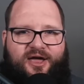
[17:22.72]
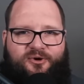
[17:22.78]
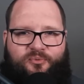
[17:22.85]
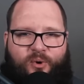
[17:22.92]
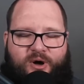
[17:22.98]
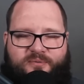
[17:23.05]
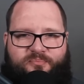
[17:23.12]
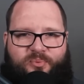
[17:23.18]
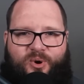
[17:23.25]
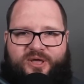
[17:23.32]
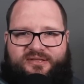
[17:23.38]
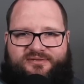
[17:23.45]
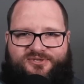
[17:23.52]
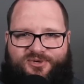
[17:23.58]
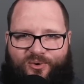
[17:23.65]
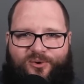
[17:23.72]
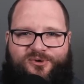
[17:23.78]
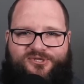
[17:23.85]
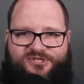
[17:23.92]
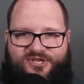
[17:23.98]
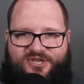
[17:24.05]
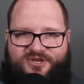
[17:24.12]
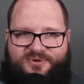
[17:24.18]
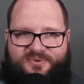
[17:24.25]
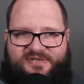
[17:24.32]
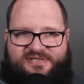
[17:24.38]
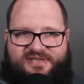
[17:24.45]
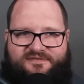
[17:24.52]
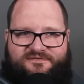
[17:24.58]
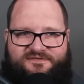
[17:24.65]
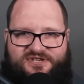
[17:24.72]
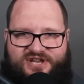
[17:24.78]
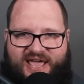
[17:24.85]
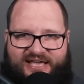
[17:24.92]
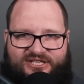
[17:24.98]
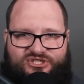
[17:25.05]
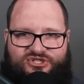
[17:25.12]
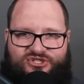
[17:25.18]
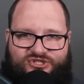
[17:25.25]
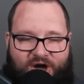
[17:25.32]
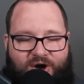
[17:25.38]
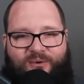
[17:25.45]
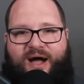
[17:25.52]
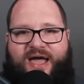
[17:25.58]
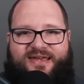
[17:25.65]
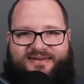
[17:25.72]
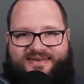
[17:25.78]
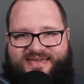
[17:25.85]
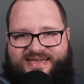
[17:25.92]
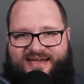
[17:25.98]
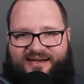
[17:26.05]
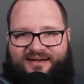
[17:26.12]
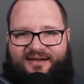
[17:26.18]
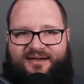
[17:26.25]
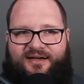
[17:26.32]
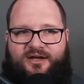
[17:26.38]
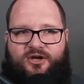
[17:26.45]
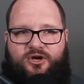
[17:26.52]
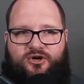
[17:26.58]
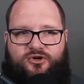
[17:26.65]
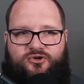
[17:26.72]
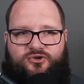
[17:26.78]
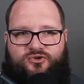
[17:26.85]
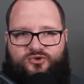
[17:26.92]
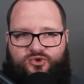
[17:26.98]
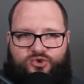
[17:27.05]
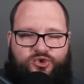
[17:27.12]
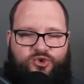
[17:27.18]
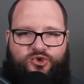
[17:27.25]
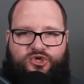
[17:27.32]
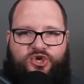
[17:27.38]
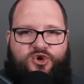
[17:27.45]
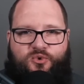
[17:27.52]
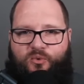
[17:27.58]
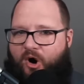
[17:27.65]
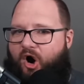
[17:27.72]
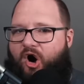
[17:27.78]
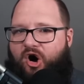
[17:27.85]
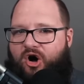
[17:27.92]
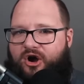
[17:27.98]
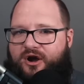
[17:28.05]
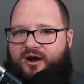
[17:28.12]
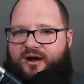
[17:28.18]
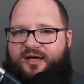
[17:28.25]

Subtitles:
at one point talks to you as if she has no idea who you are.